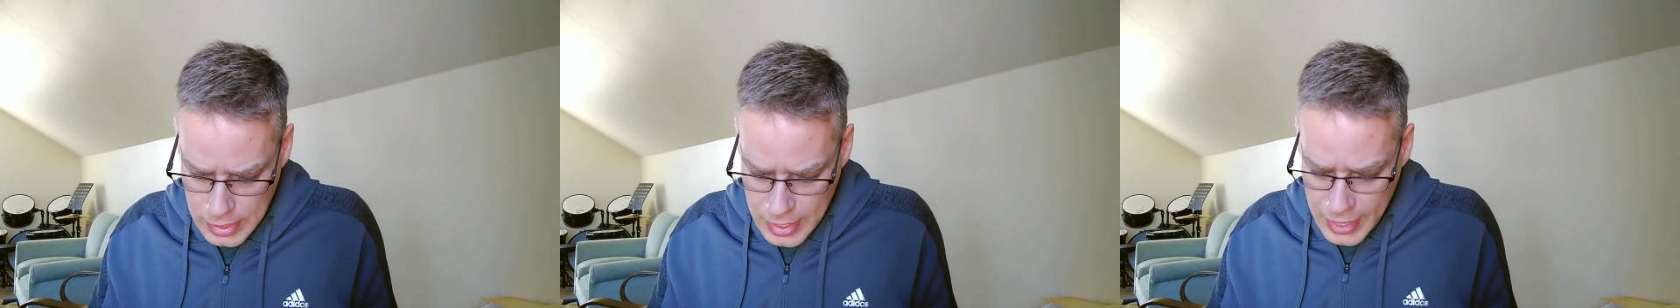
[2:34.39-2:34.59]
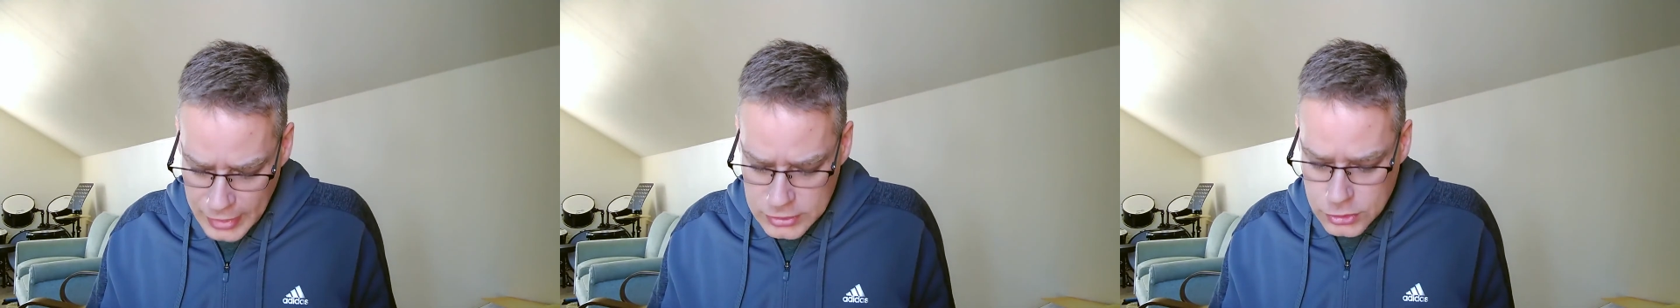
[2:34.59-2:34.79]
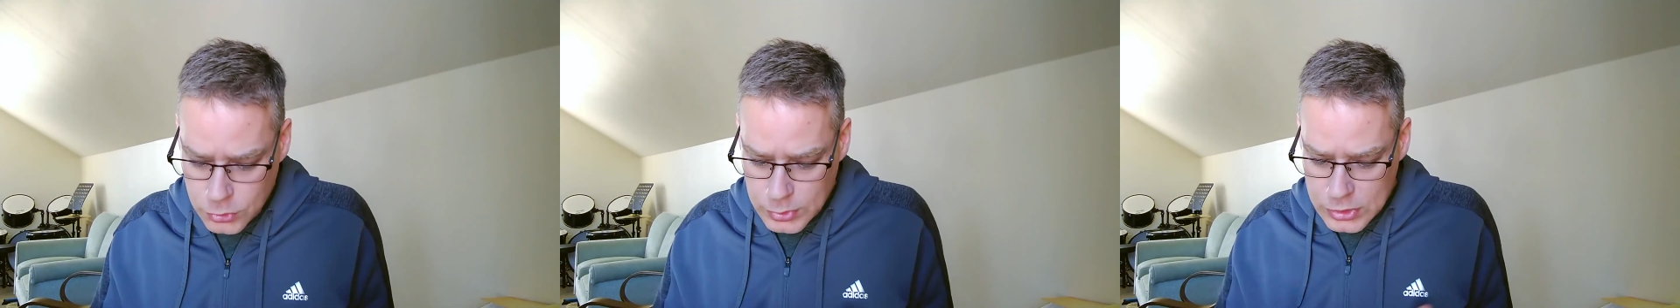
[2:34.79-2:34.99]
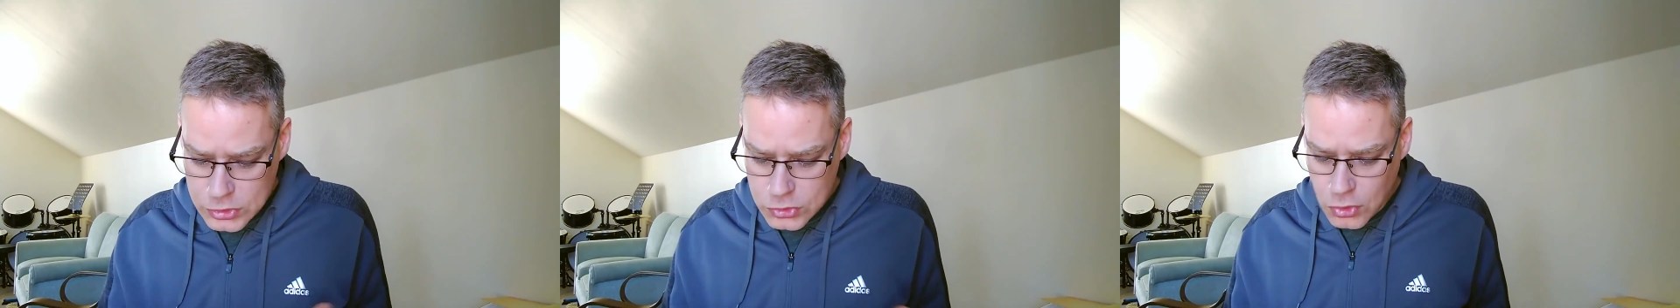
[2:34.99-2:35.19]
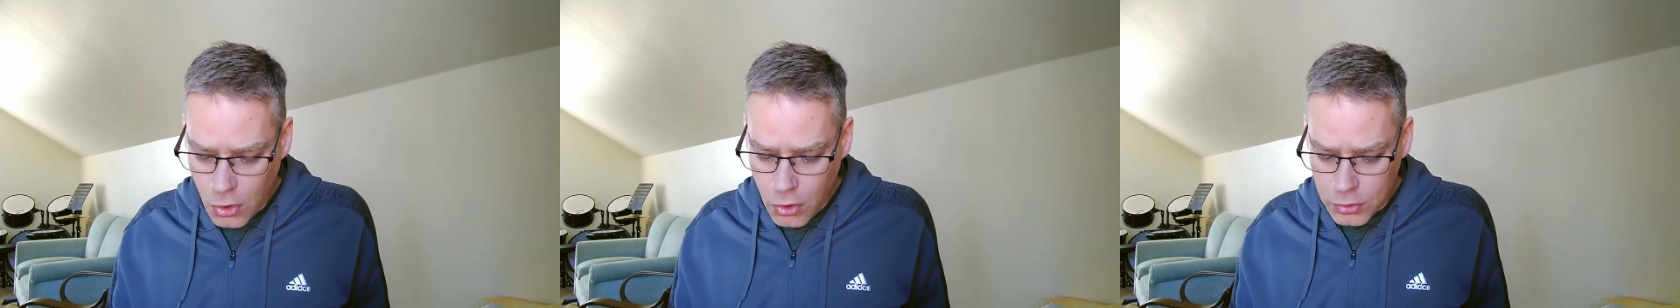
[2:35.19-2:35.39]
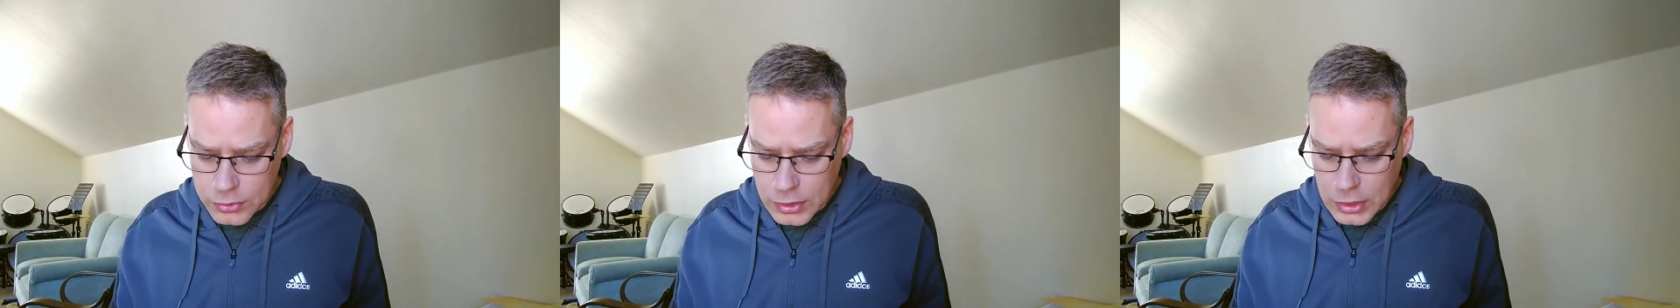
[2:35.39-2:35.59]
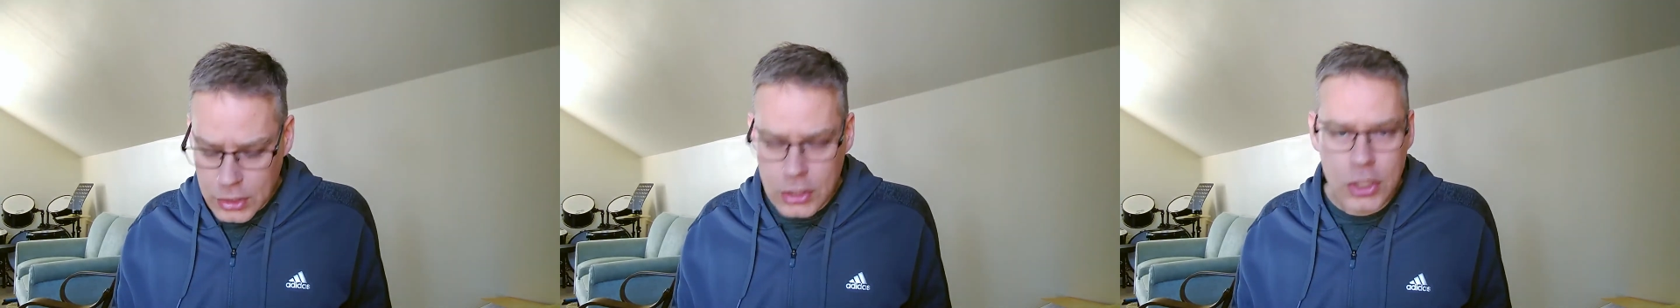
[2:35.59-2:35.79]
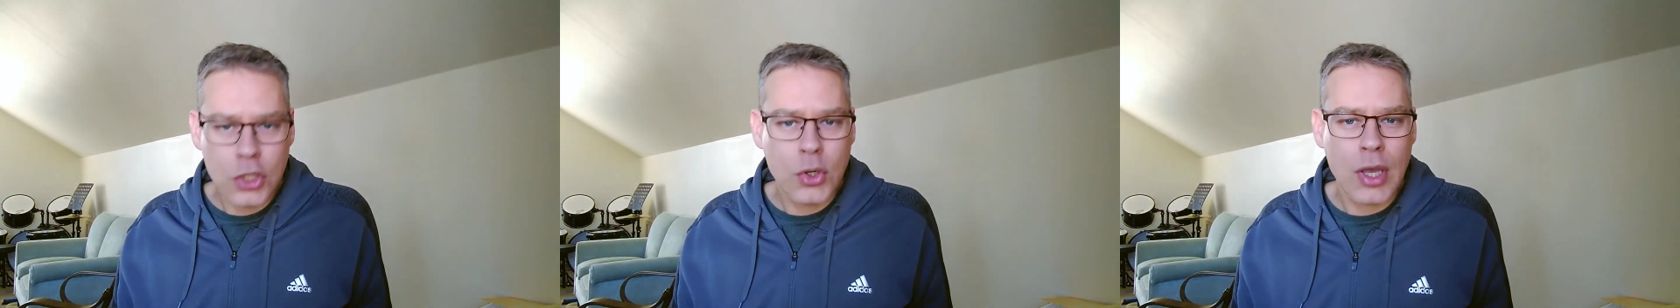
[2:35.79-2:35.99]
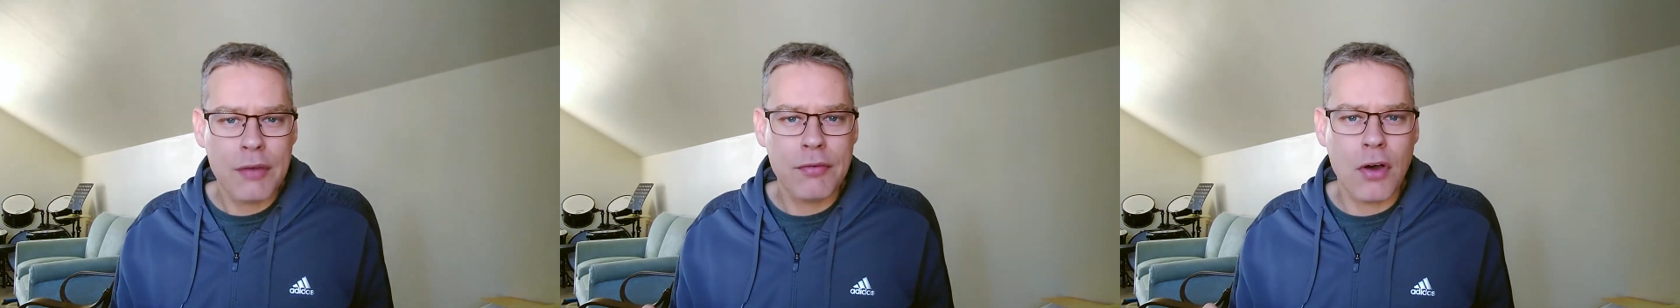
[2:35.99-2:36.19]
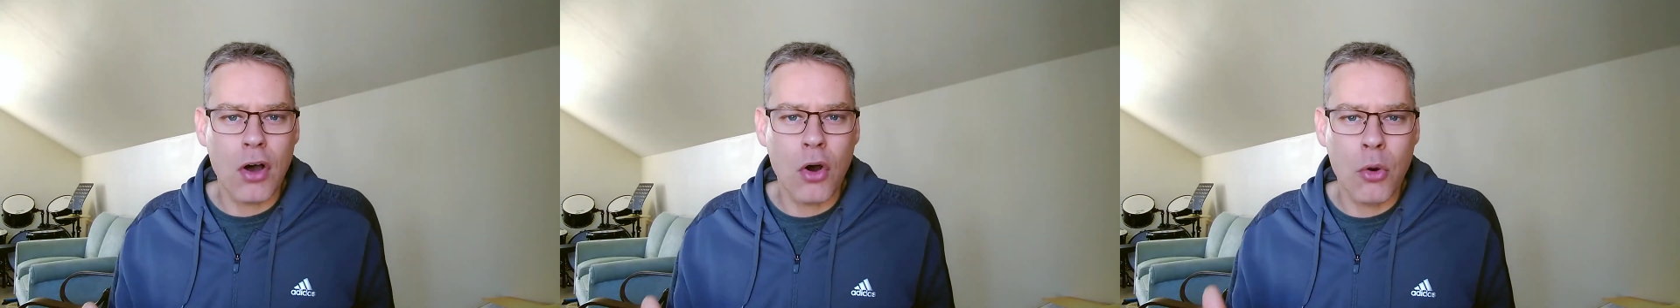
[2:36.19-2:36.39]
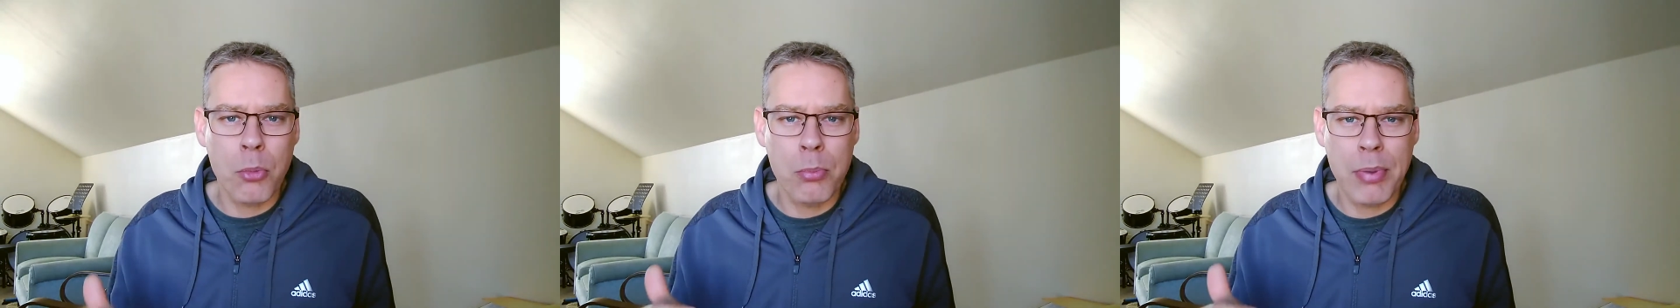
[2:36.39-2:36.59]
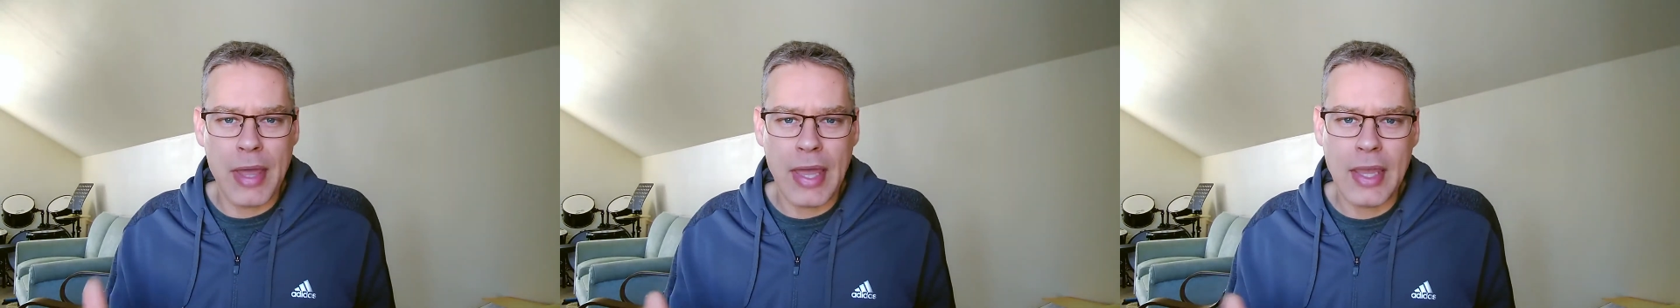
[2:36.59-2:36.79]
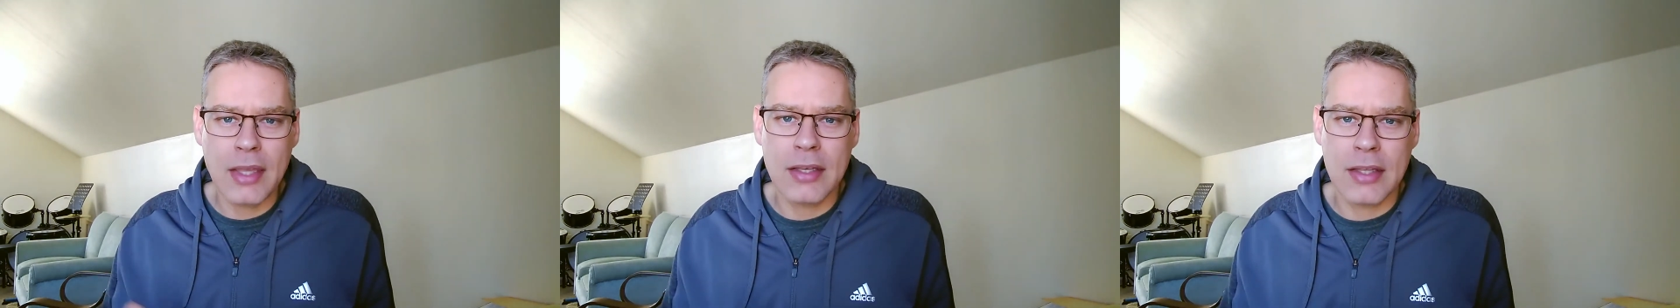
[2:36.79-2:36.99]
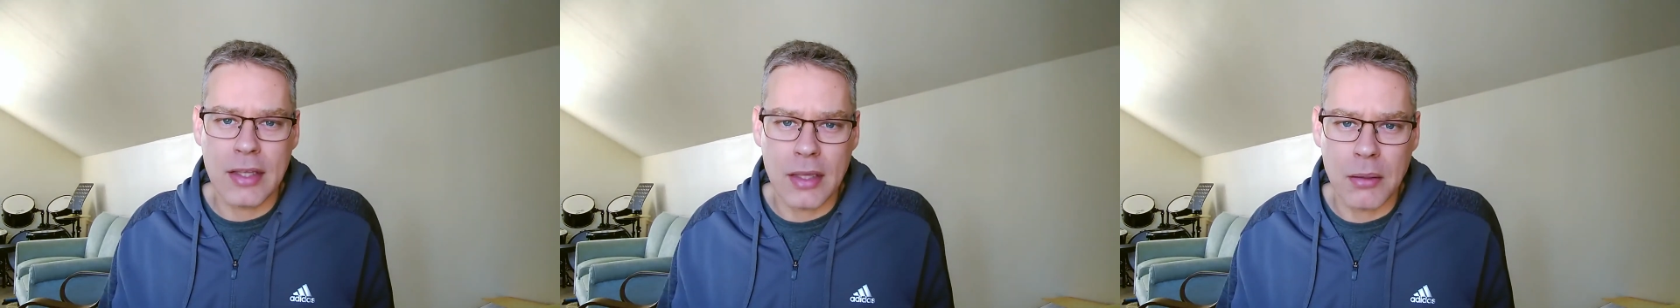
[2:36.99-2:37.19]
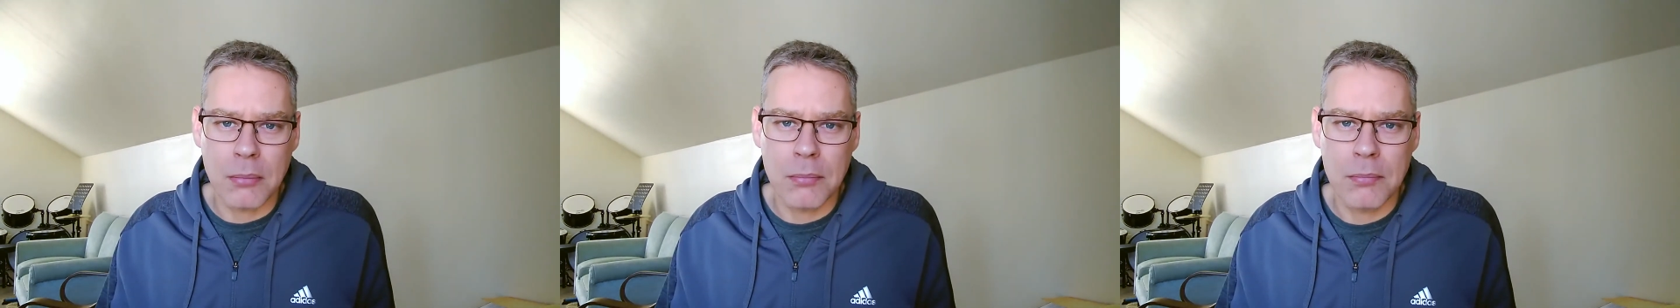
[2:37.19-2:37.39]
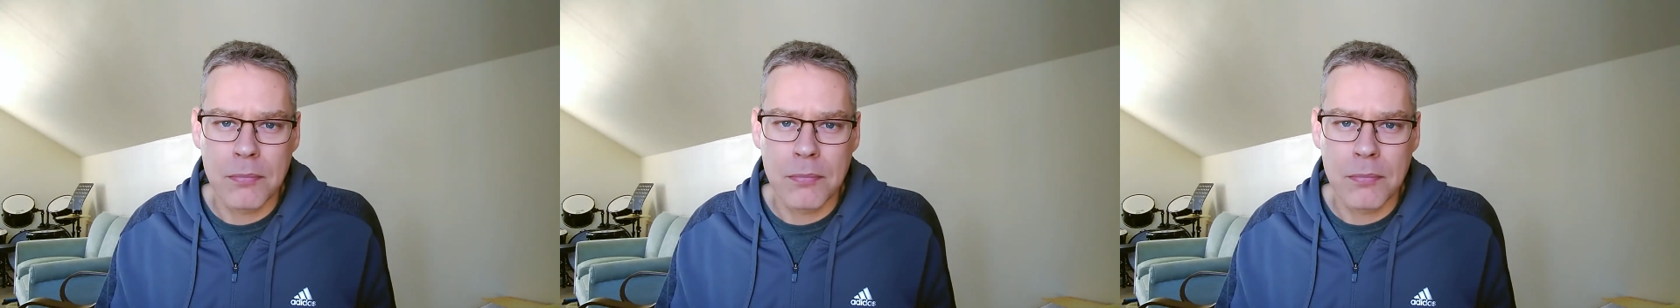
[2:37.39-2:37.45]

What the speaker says: As a result, you have obeyed him.